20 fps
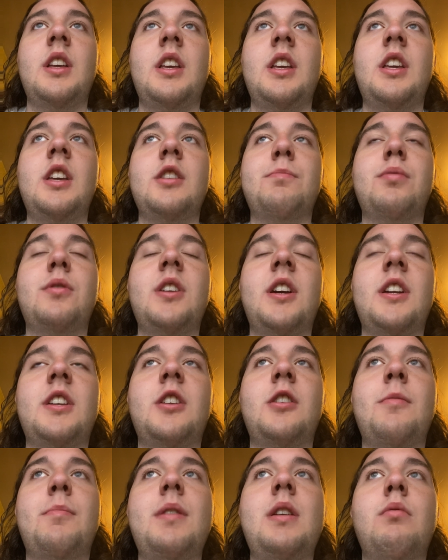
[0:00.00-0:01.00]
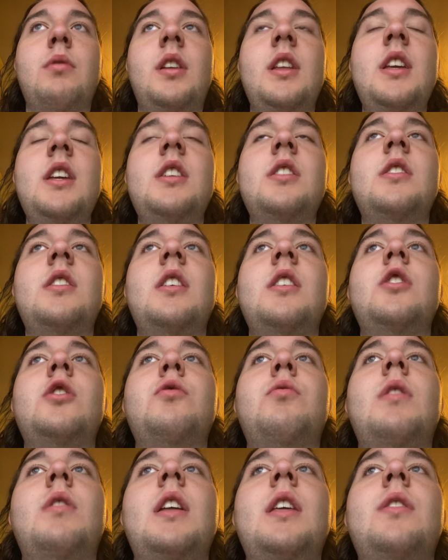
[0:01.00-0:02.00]
is projected to be released in
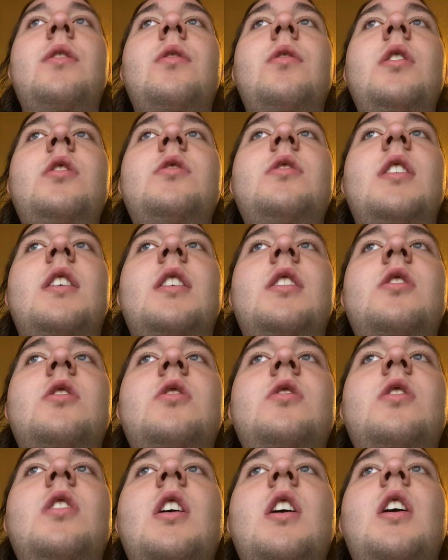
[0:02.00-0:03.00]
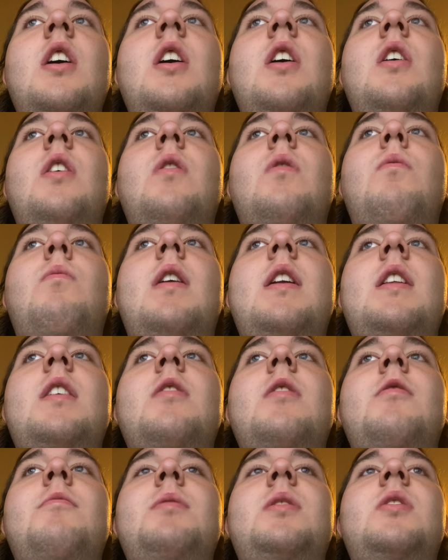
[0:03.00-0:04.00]
2036, when
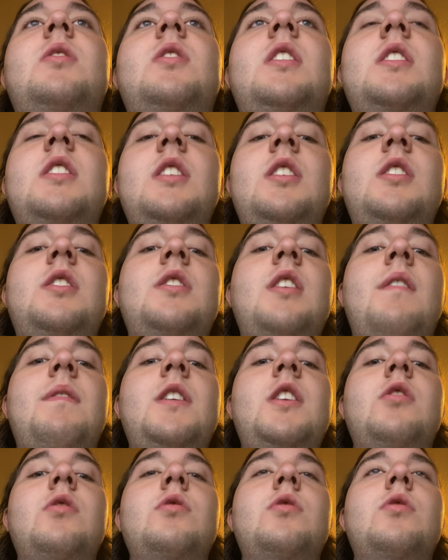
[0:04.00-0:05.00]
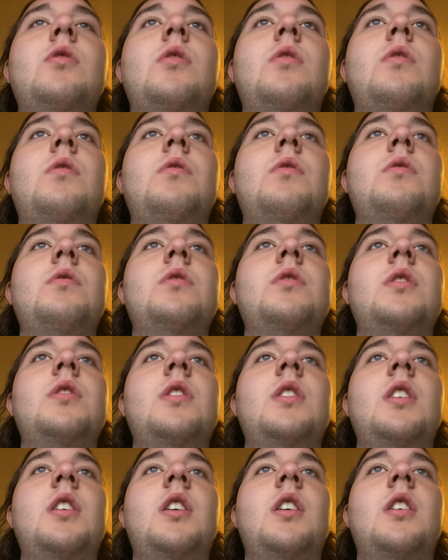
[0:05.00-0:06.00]
he'll be 67 years old.
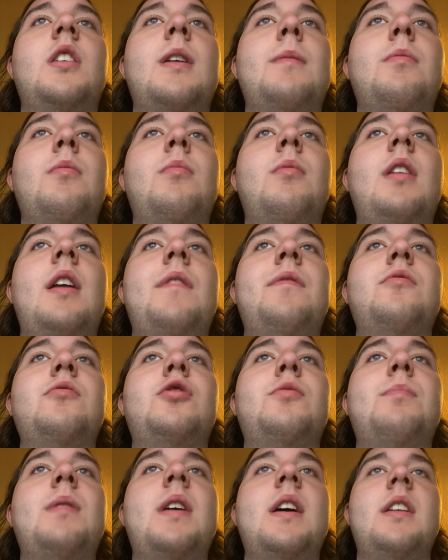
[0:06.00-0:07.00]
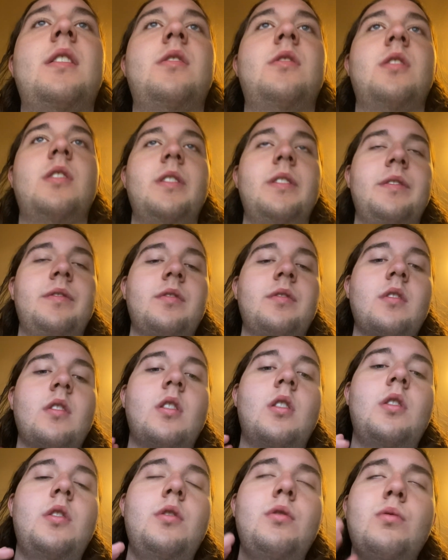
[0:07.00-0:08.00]
Clepper will have to spend
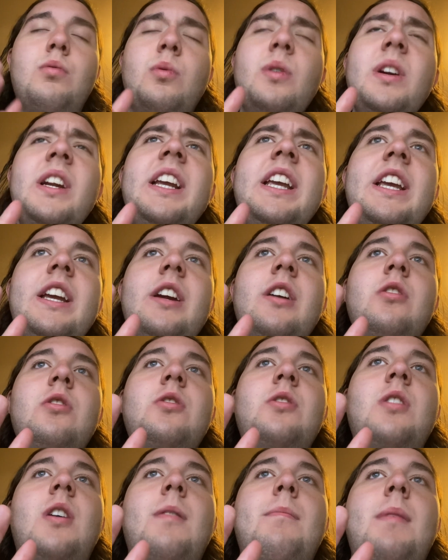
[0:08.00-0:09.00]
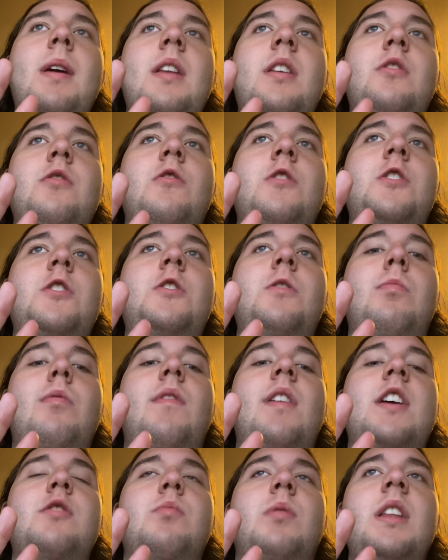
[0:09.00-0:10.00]
3 years on mandatory
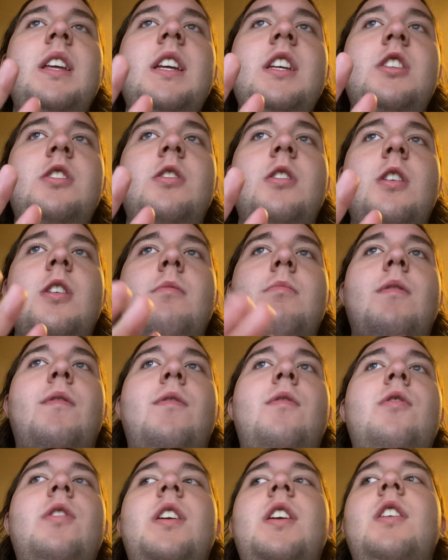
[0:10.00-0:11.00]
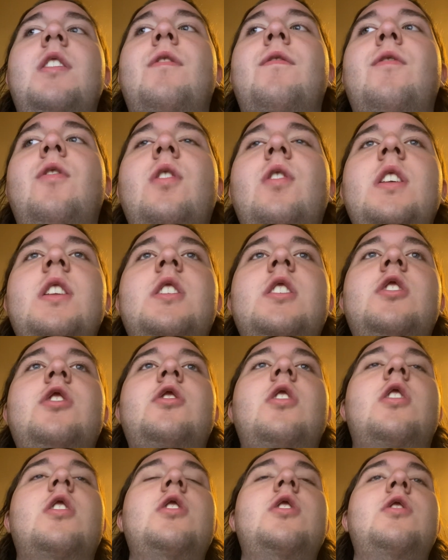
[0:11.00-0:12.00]
supervised release before he is fully
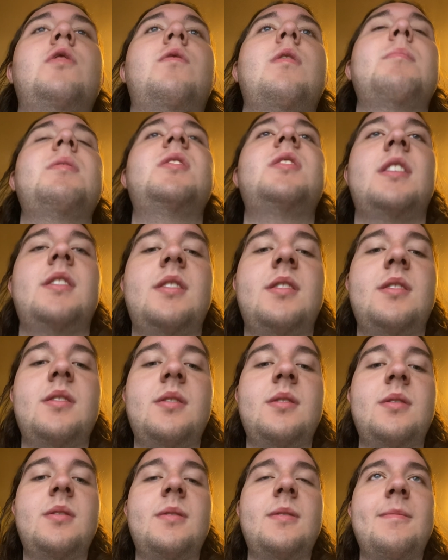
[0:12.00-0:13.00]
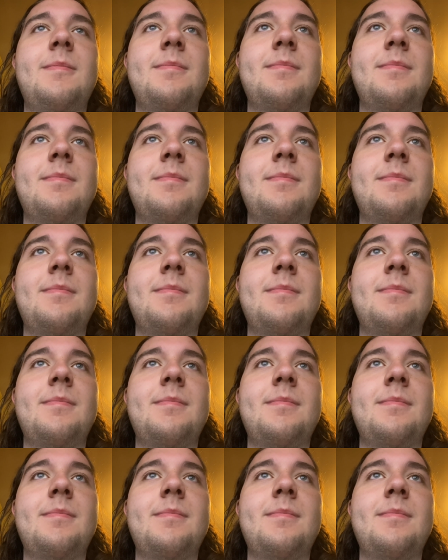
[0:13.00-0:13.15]
discharged from his sentence.